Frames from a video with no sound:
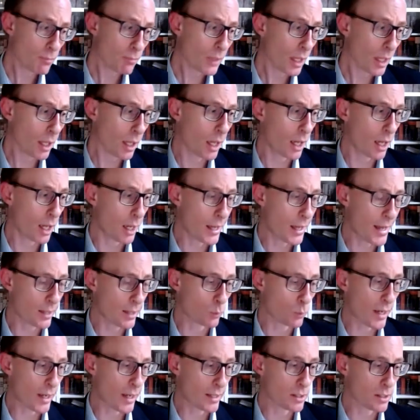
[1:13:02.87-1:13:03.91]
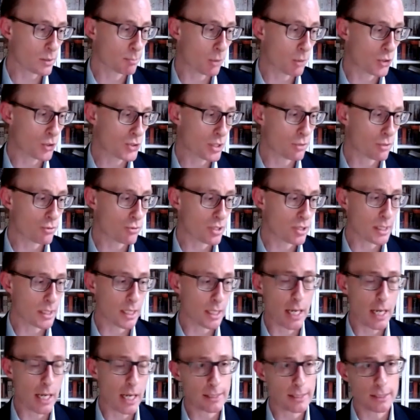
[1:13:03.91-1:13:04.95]
and when it's most interested
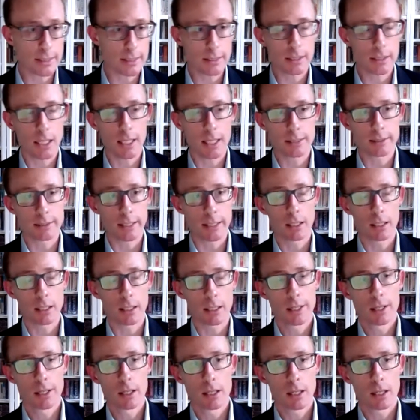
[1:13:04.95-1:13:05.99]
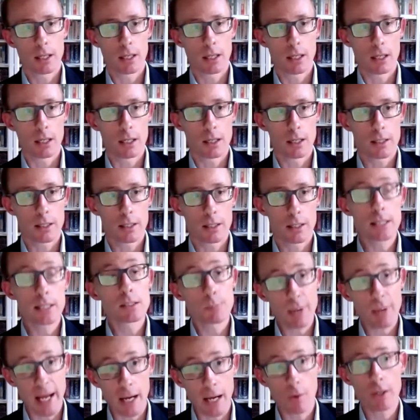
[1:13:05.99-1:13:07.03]
in exercising its
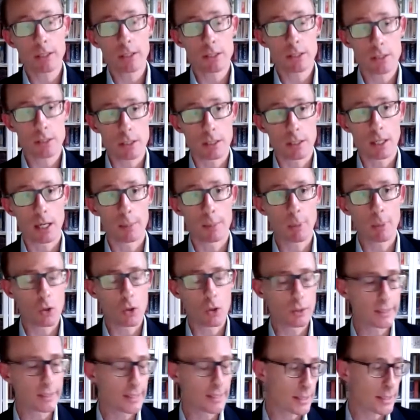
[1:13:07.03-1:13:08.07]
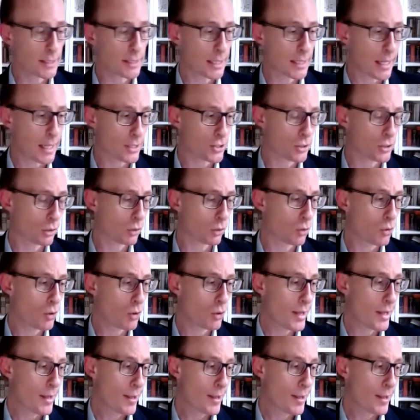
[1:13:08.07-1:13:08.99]
power to uphold international law.